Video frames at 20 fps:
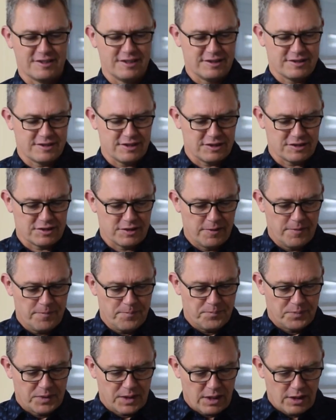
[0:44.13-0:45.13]
He says,
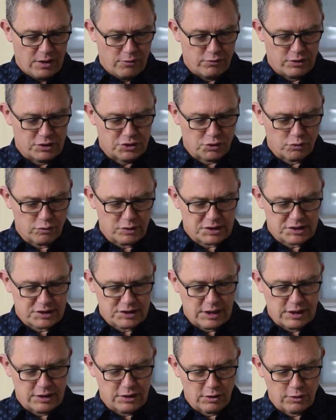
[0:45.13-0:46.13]
"Rejoice
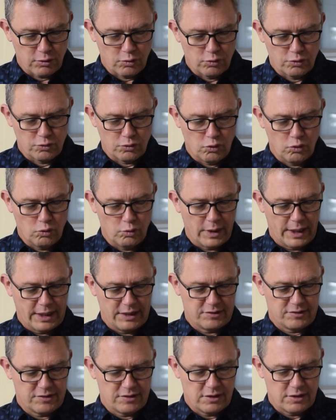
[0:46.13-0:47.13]
in the Lord
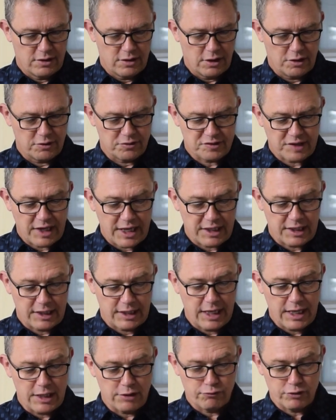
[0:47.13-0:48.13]
always. I'll say it
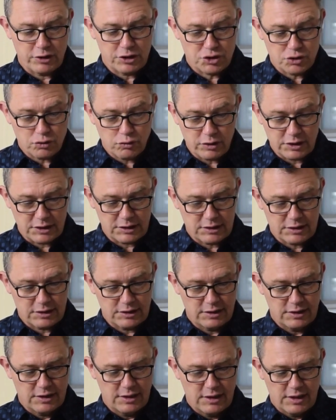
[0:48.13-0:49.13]
again, rejoice.
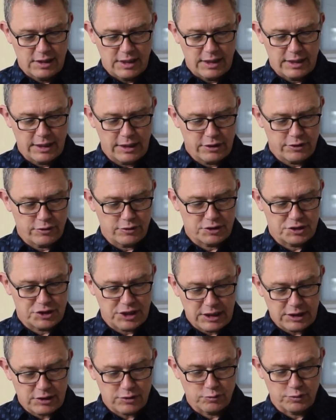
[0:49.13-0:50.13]
Let your
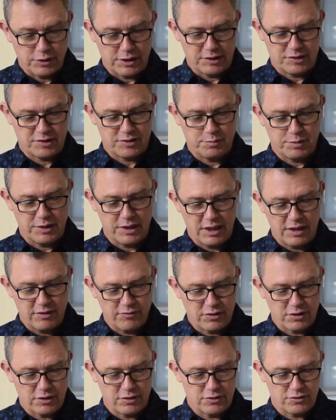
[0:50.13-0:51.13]
gentleness be
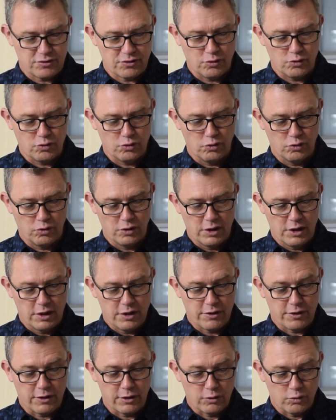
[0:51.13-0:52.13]
evident to all.
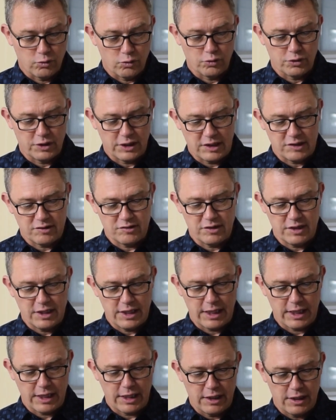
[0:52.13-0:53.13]
The Lord is
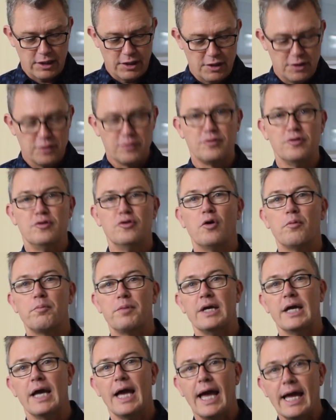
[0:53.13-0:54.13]
near. Do not
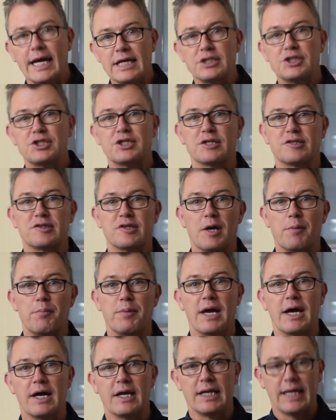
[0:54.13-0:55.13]
be anxious
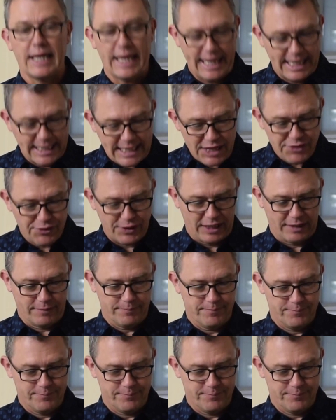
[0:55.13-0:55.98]
about anything.